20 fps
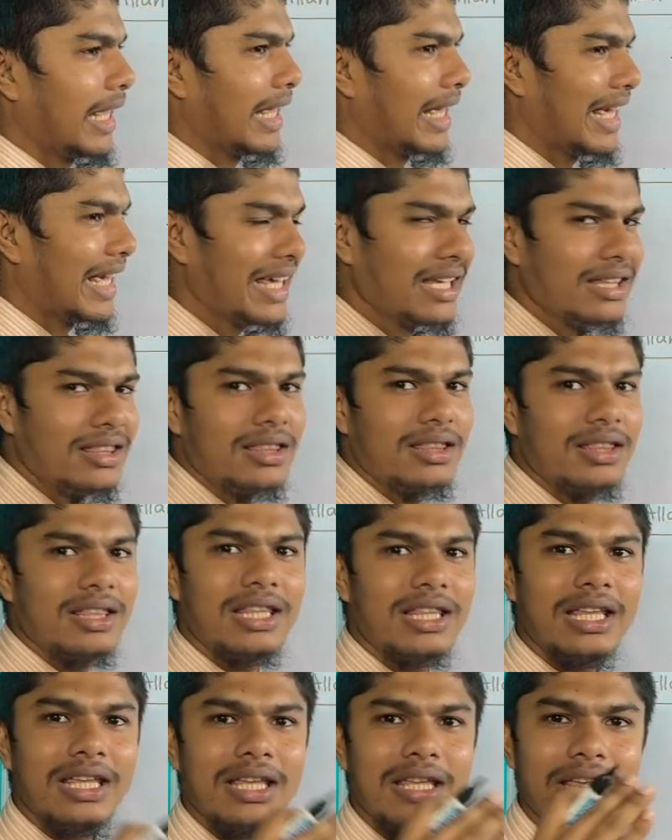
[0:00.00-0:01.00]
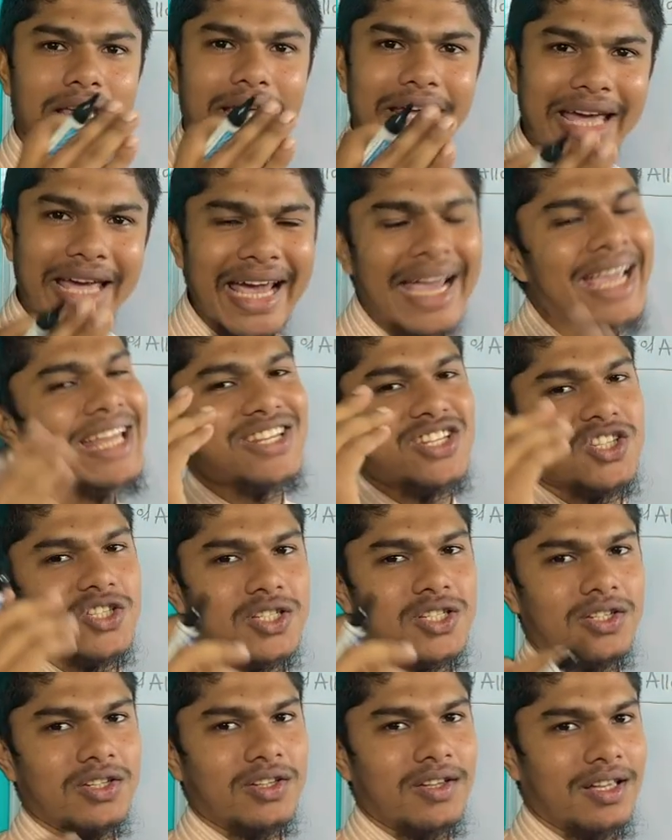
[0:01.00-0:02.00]
in the
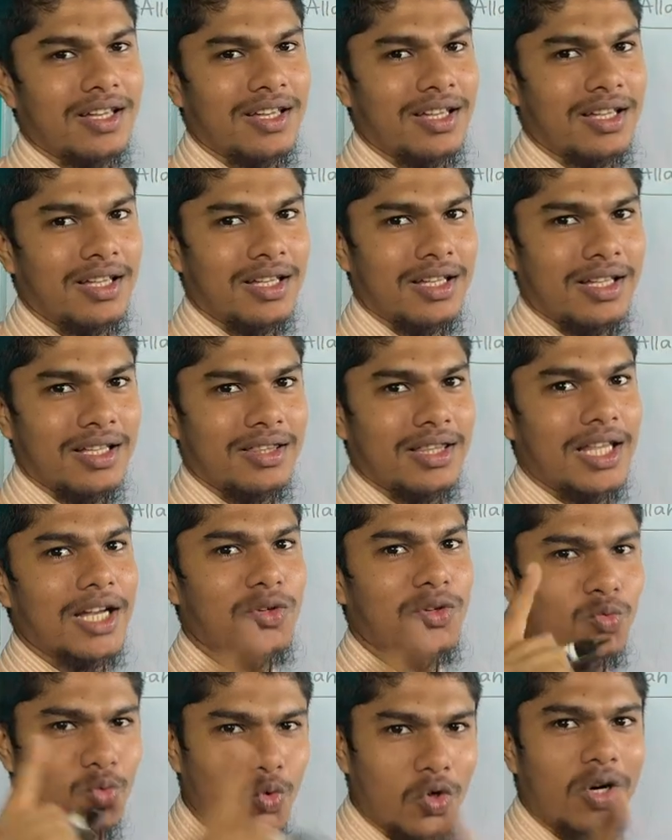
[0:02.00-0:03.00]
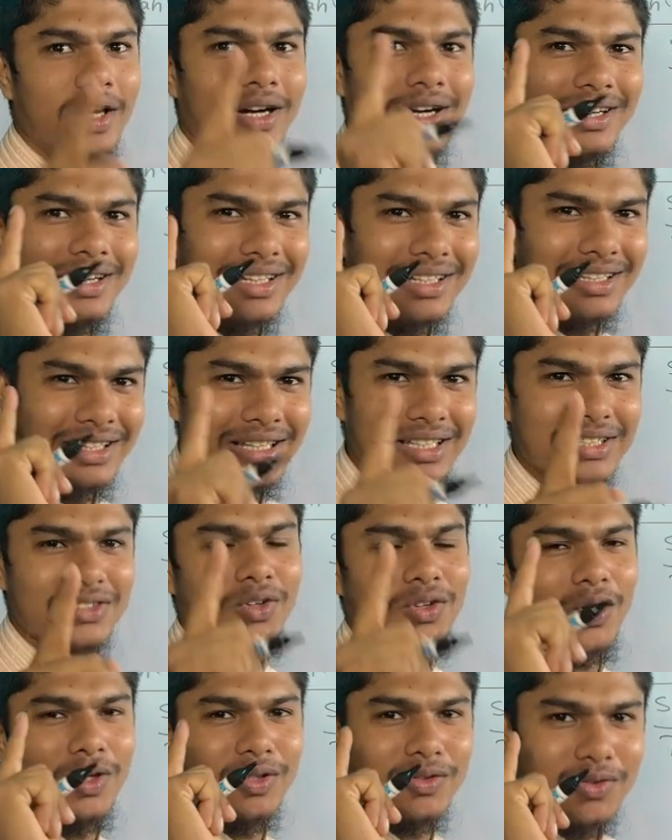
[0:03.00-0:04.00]
end, that word is
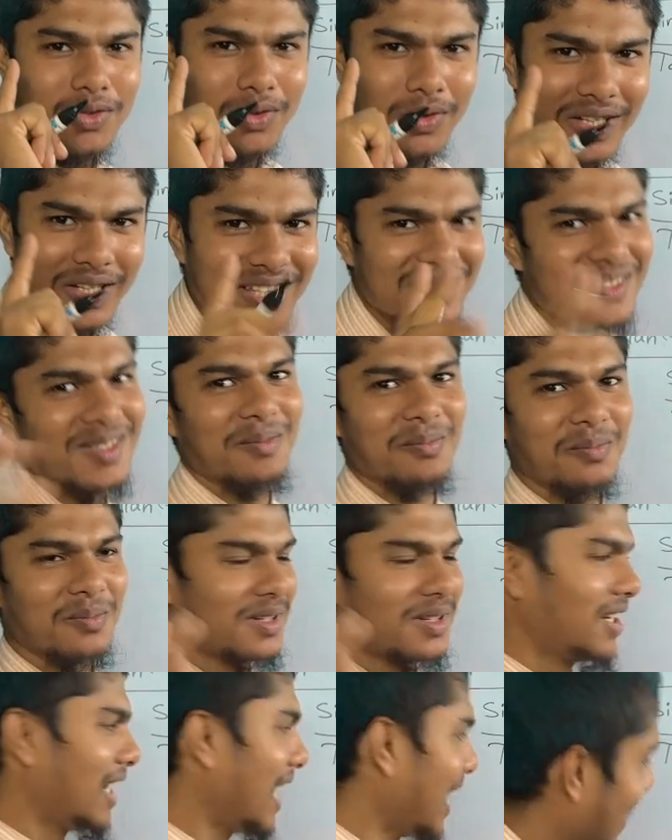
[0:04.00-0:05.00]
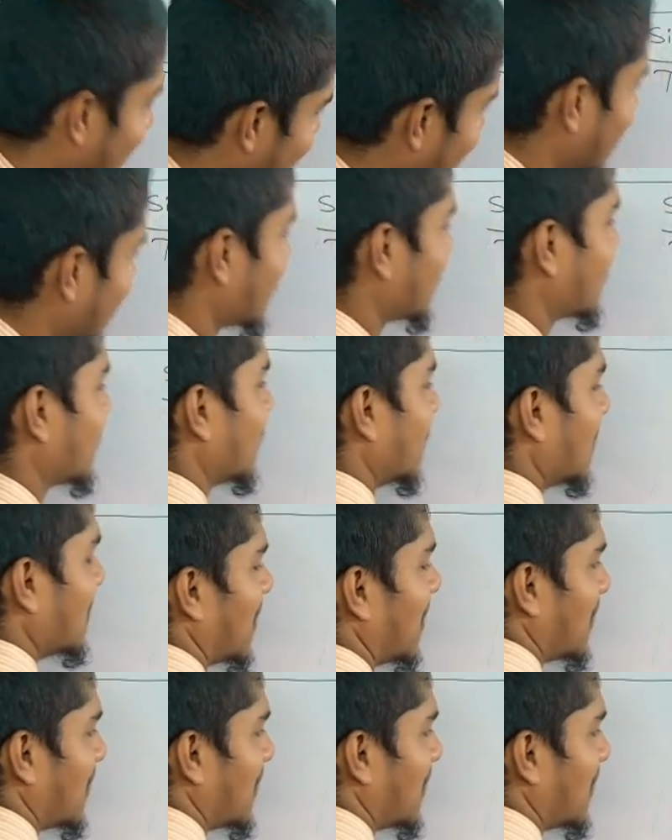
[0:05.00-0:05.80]
also ism. Like if I